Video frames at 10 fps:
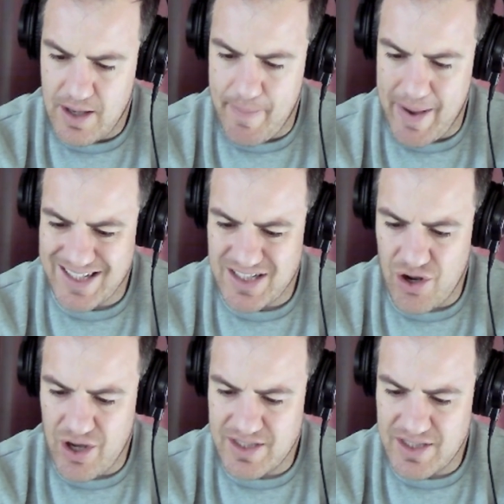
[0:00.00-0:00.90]
back
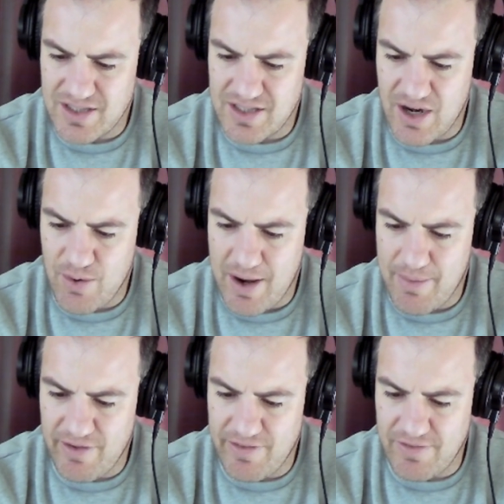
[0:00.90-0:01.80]
tines 16 and 1
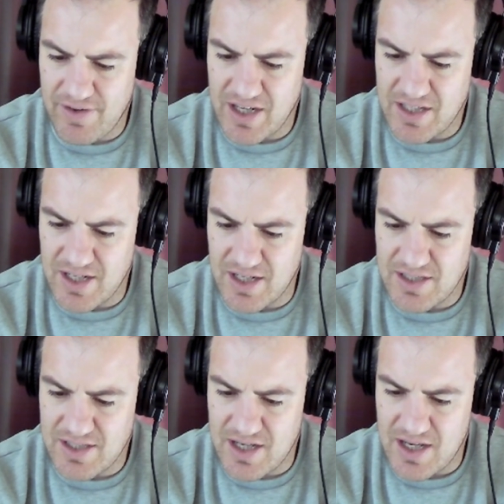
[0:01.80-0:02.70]
by 15 and
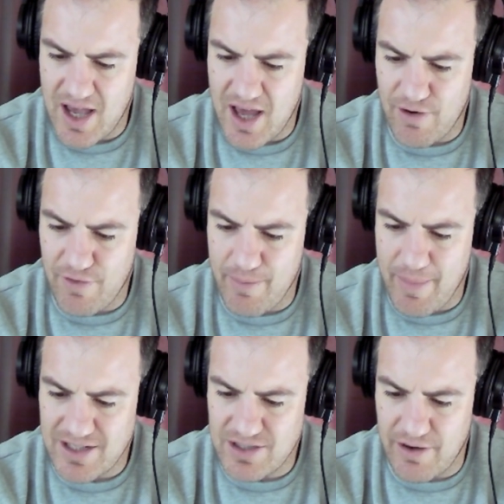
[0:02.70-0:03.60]
6, outer off the
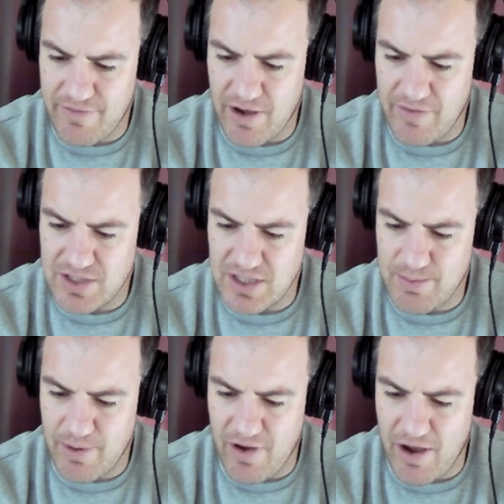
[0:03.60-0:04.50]
back tine 5 and 6
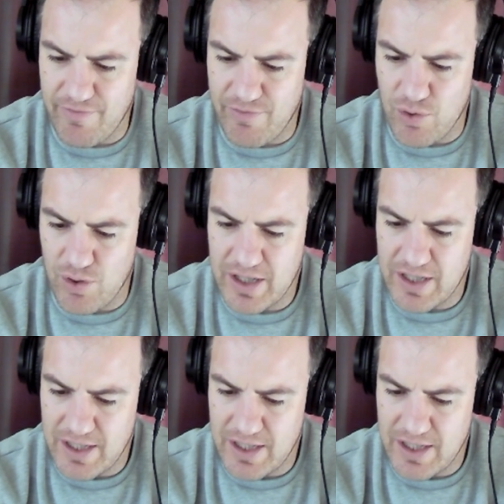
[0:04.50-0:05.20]
by 5 and 4.